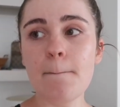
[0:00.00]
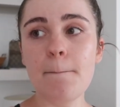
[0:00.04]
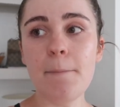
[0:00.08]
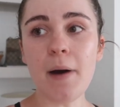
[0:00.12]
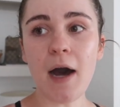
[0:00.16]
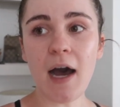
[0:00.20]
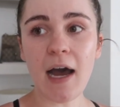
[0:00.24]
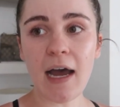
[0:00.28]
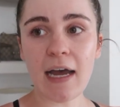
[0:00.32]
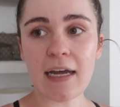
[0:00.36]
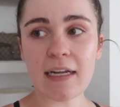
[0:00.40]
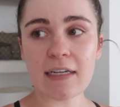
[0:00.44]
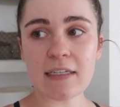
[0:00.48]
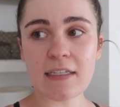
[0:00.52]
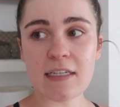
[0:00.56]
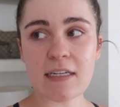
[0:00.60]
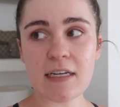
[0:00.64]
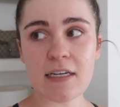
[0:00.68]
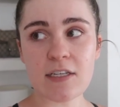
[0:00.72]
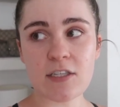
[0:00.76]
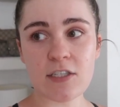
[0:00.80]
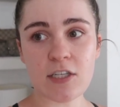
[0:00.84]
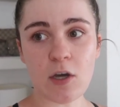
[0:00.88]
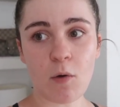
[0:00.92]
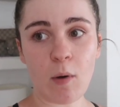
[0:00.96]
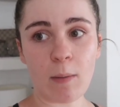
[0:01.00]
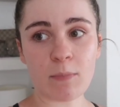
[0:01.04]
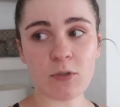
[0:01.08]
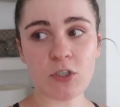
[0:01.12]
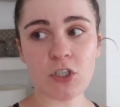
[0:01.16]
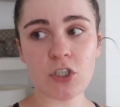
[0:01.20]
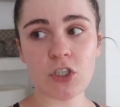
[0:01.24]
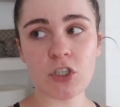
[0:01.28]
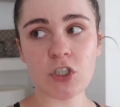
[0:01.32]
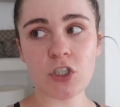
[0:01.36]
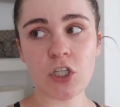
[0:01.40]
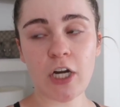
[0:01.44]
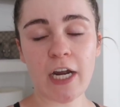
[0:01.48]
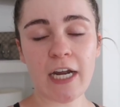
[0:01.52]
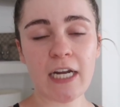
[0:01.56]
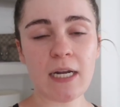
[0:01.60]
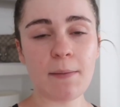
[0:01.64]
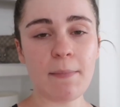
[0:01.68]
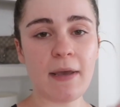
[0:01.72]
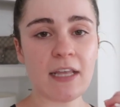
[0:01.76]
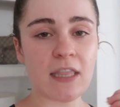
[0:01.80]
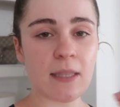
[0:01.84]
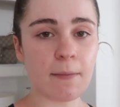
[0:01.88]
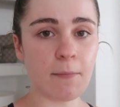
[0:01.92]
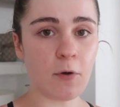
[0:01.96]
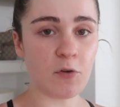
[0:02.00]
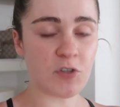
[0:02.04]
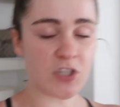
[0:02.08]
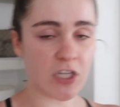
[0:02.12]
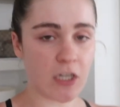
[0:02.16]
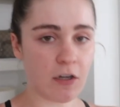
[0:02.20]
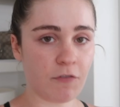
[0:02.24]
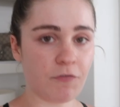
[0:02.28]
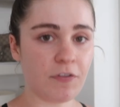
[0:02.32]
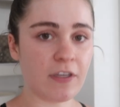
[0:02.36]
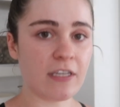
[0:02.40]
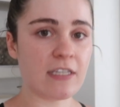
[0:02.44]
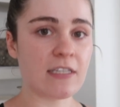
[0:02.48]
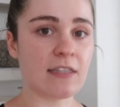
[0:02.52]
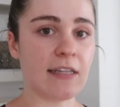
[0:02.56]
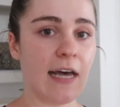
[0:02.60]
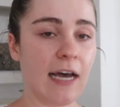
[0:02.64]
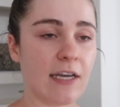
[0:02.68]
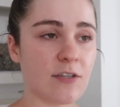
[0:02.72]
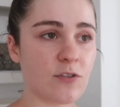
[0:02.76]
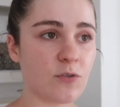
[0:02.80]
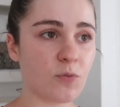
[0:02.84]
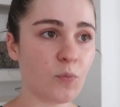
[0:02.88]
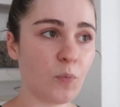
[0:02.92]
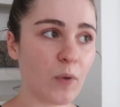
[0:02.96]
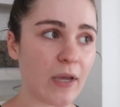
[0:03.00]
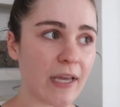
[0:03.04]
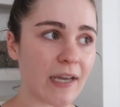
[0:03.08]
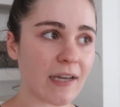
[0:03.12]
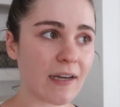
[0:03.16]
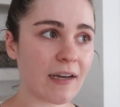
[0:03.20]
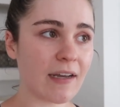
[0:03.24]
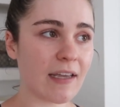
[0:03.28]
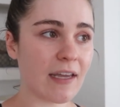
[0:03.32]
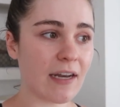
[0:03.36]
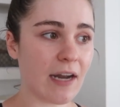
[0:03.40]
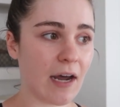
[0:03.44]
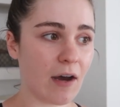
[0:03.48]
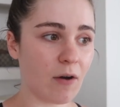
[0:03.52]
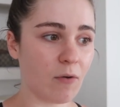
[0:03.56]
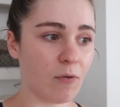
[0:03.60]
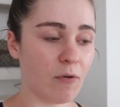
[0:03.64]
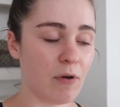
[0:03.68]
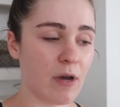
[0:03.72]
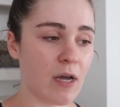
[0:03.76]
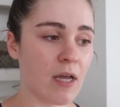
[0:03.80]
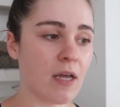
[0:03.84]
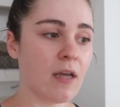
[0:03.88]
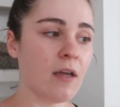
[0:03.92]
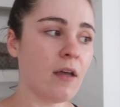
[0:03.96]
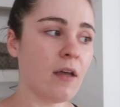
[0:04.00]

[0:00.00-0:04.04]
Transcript: But, so I'm just trying to make the most out of this last week, you know,